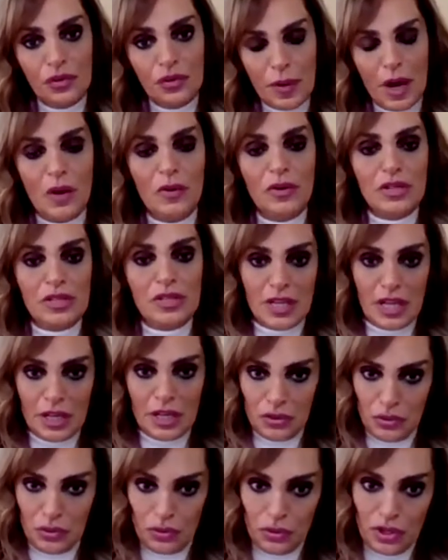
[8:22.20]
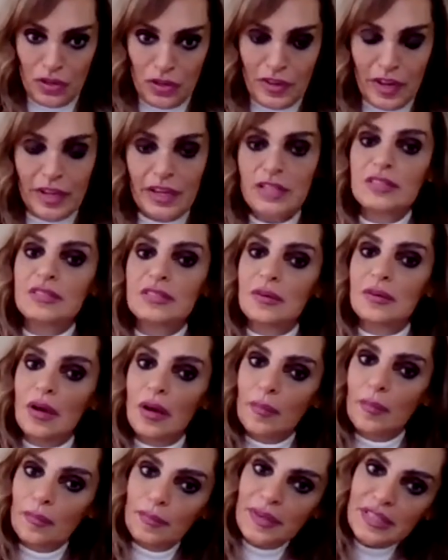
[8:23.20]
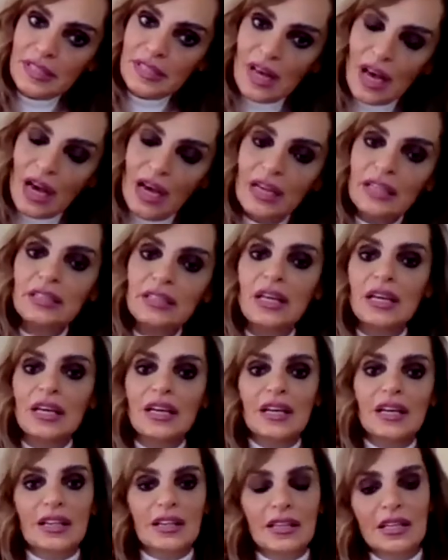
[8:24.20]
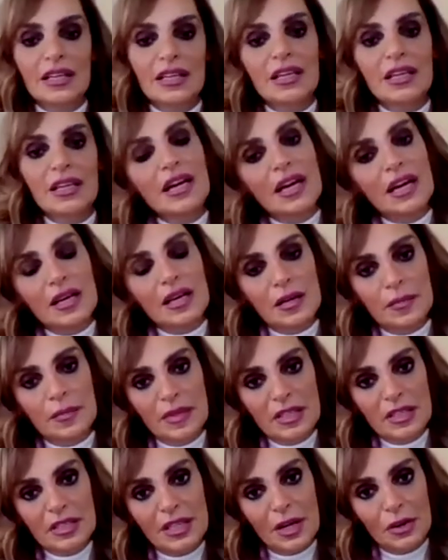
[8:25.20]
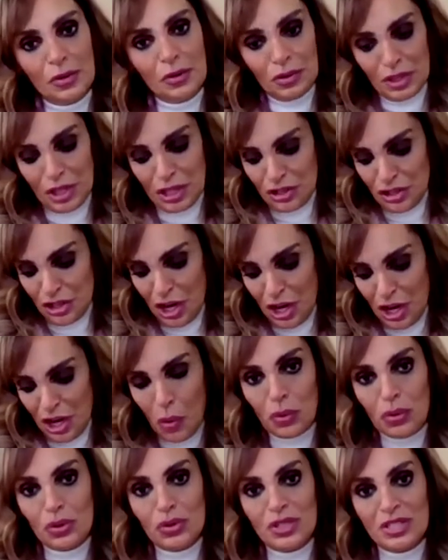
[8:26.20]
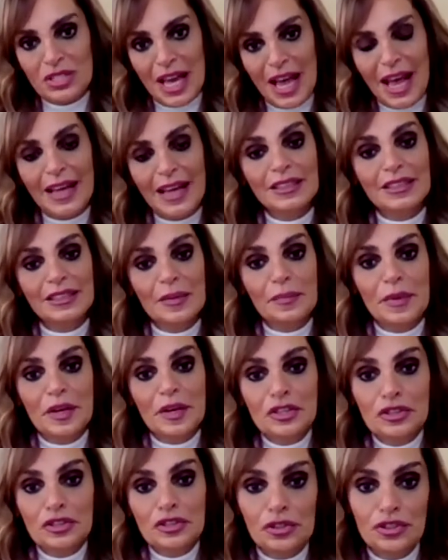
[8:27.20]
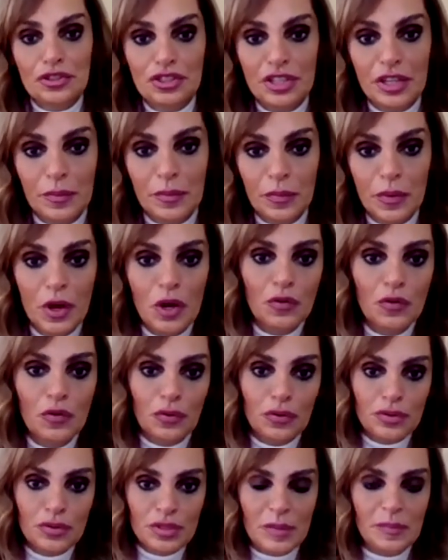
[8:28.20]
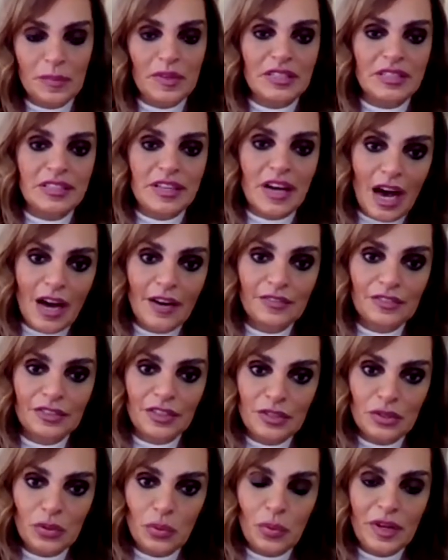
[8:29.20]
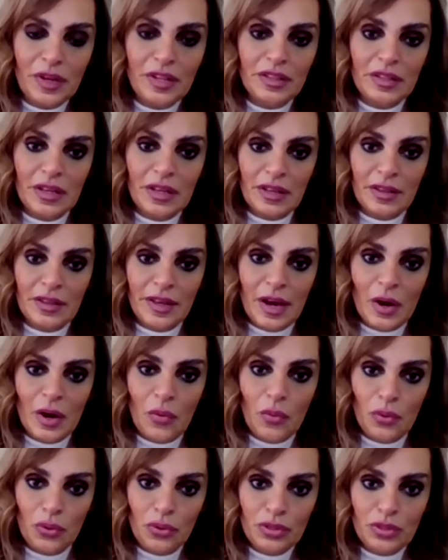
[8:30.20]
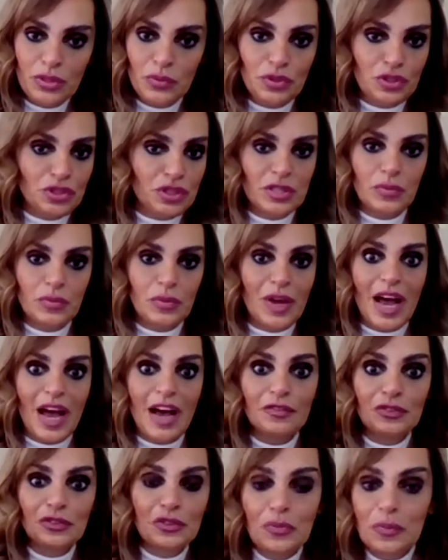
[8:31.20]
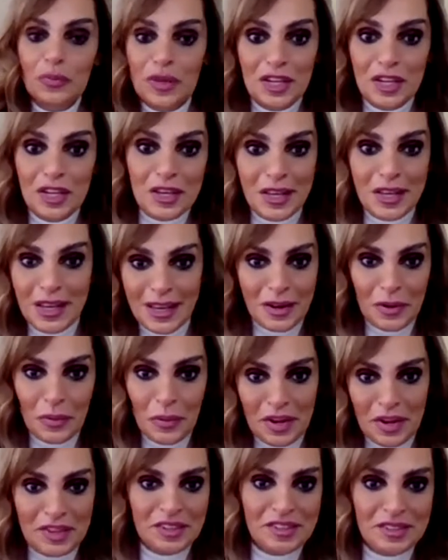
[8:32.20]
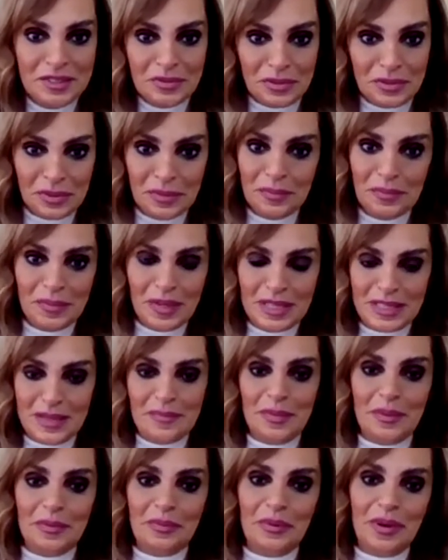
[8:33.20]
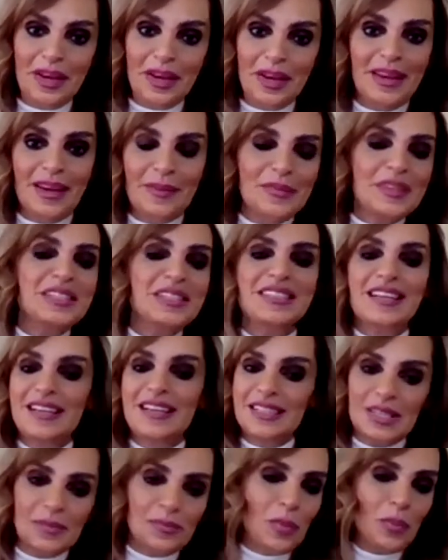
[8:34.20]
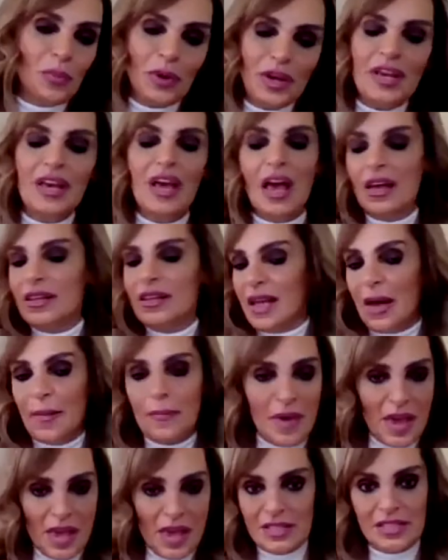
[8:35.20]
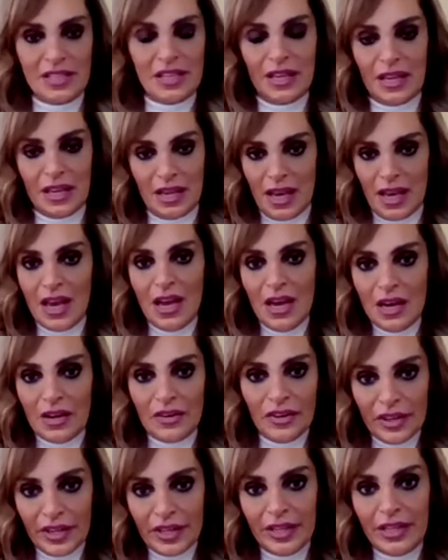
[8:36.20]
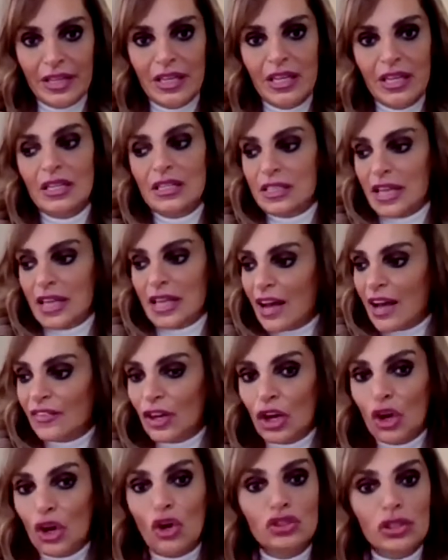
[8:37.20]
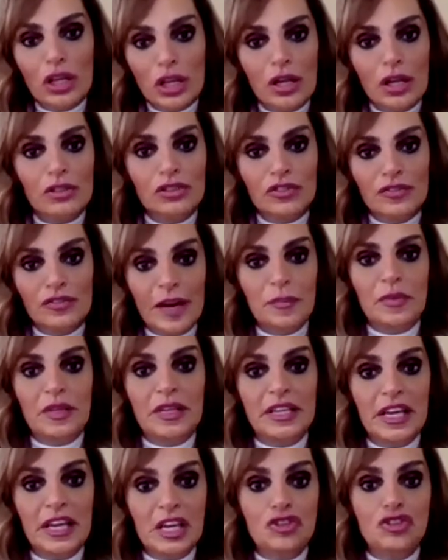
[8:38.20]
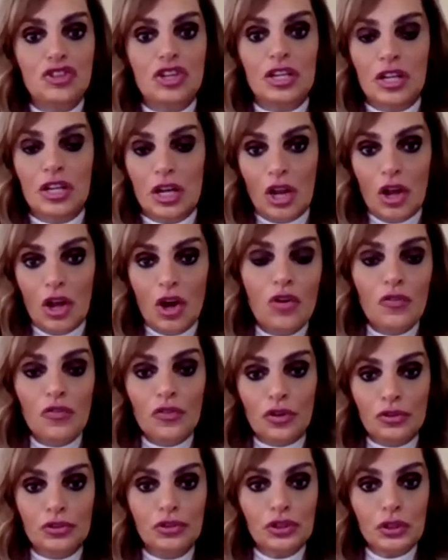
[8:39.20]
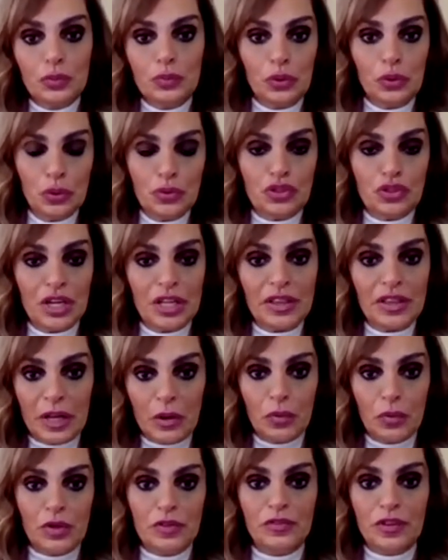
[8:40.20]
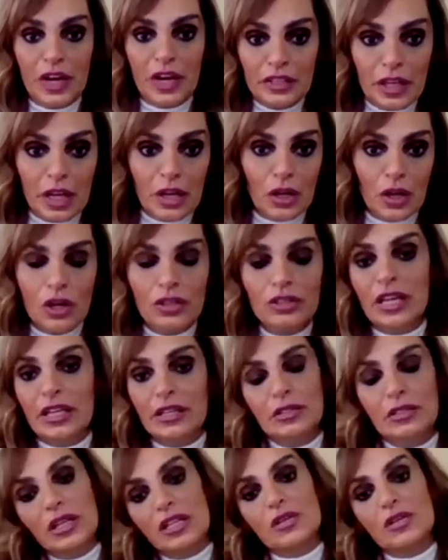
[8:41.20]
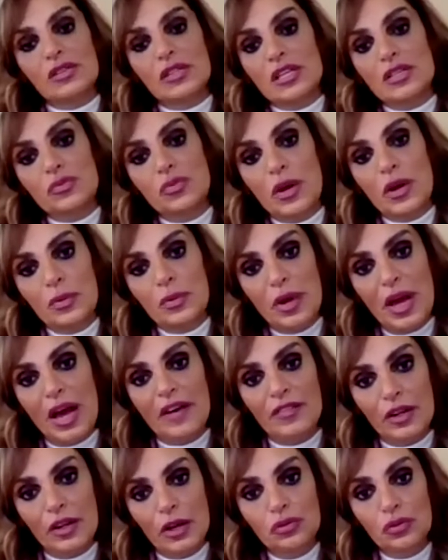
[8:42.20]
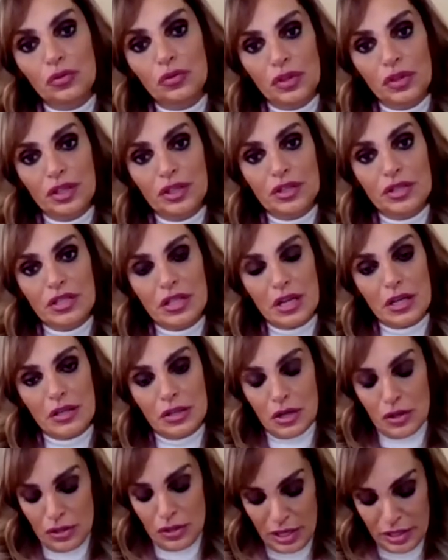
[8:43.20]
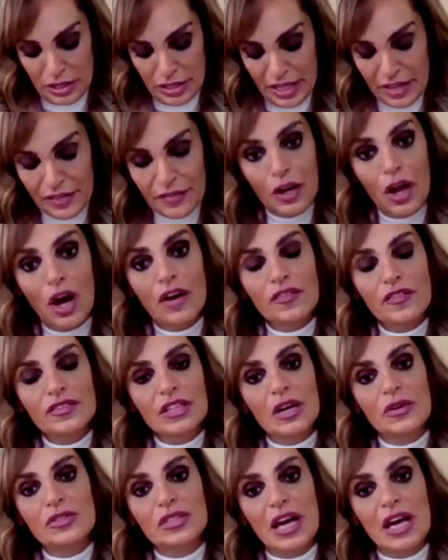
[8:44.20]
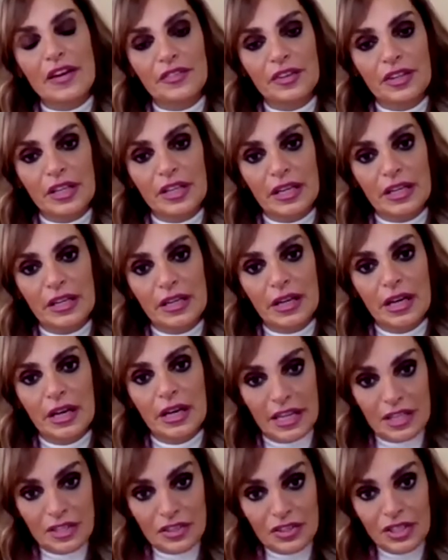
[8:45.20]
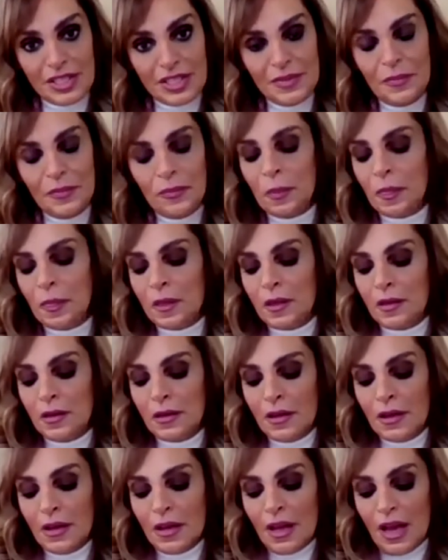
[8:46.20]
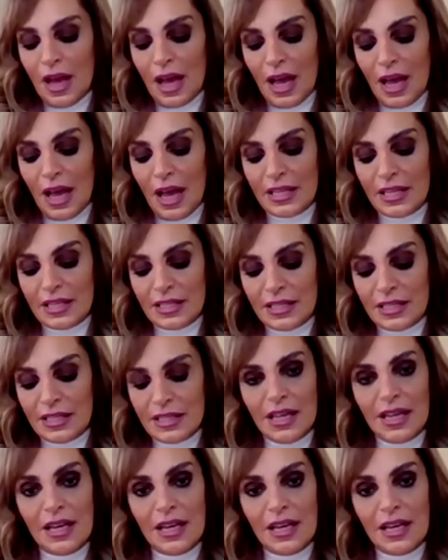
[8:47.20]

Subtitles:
from our side to coronavirus, beside the Media Recognition Awards and the mentorship for the media after the win the award, which is, we have too many winners from Zimbabwe. Media in Zimbabwe is amazing, really. They have a lot of application, a lot of contribution that we find a lot, and then that's why we have a lot of winners on the level of South African countries. And